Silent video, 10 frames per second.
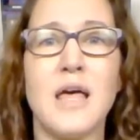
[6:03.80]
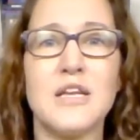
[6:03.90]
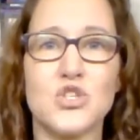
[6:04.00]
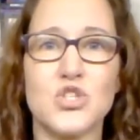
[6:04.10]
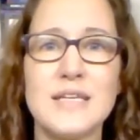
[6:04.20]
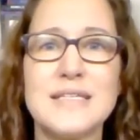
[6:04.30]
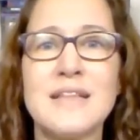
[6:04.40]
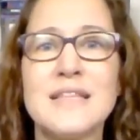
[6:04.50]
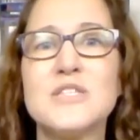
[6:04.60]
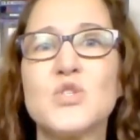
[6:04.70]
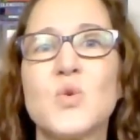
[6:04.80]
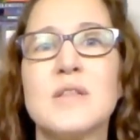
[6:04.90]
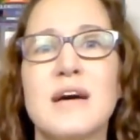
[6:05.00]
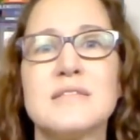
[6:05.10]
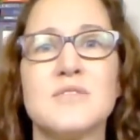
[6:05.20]
shutdown leads to a
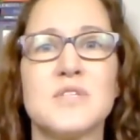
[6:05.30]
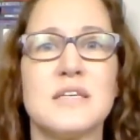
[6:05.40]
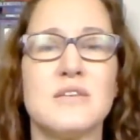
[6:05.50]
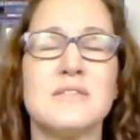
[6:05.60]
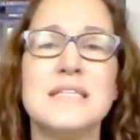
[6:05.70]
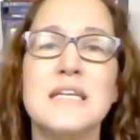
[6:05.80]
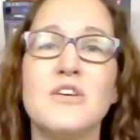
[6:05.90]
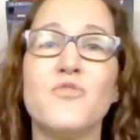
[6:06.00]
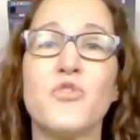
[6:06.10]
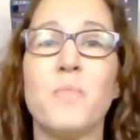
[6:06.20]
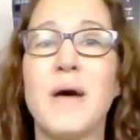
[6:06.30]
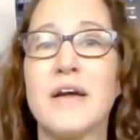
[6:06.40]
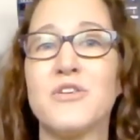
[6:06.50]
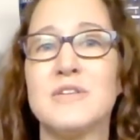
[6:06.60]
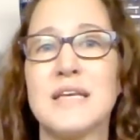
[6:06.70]
loss of skills needed for
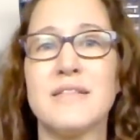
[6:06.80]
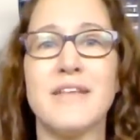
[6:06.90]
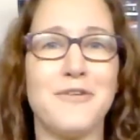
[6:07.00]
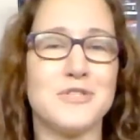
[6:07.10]
modern day life,